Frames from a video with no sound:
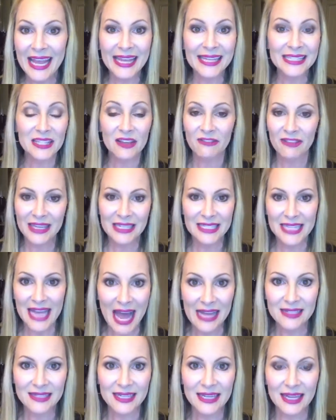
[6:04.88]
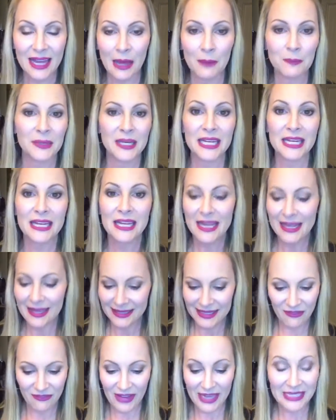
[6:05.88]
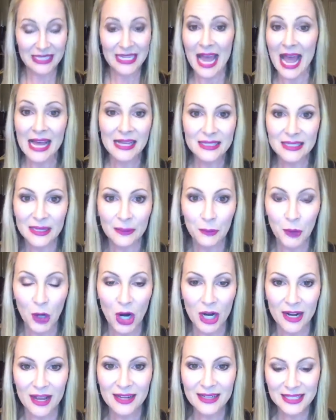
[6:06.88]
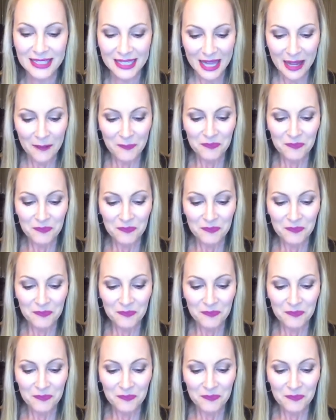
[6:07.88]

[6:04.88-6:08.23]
It's a fantastic company. It's fantastic products.